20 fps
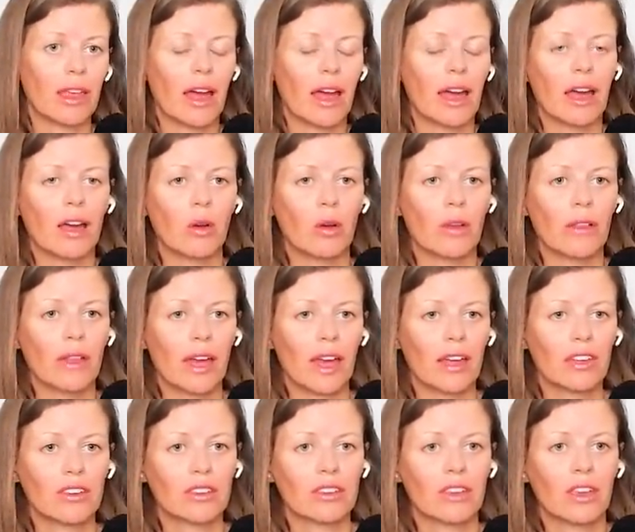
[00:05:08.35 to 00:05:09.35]
uh, oil and
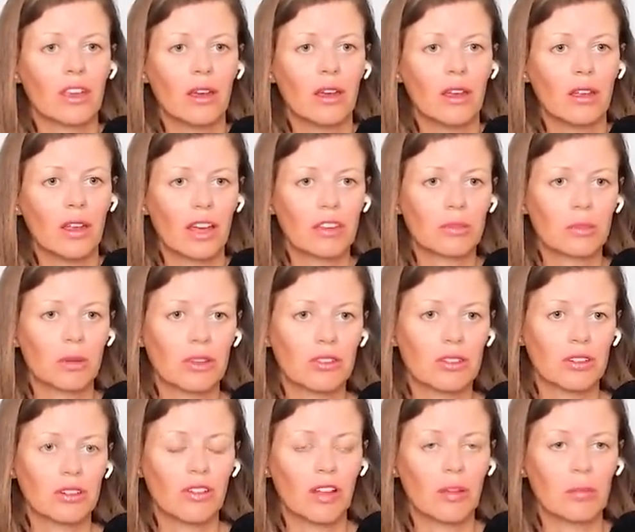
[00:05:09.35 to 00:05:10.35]
gas
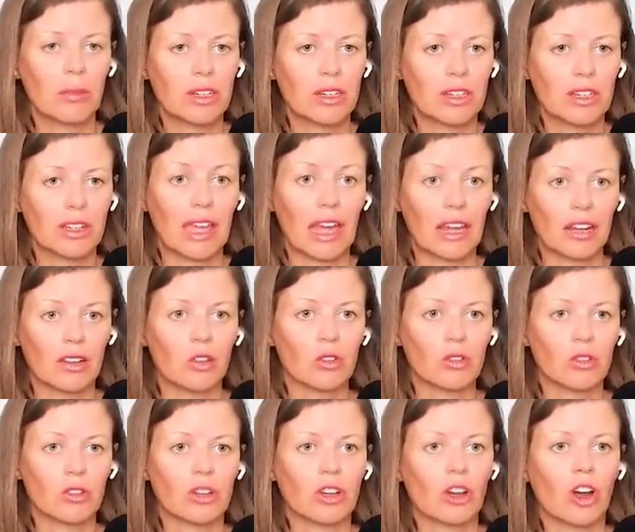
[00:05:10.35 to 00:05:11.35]
exploration and development to get
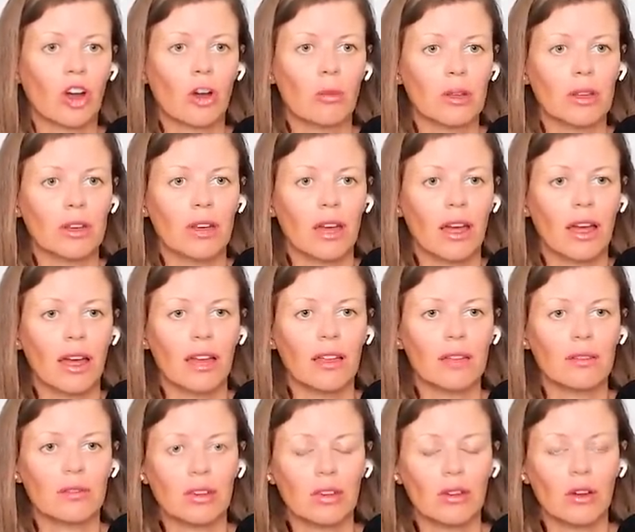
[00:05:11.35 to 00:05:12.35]
closer to carbon
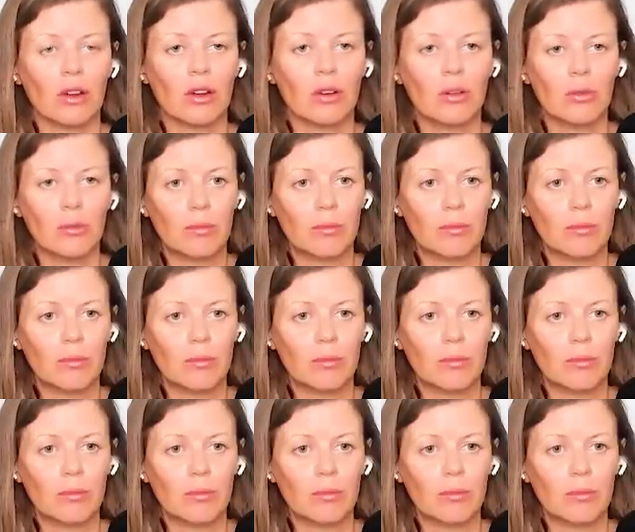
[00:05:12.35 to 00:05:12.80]
uh, zero.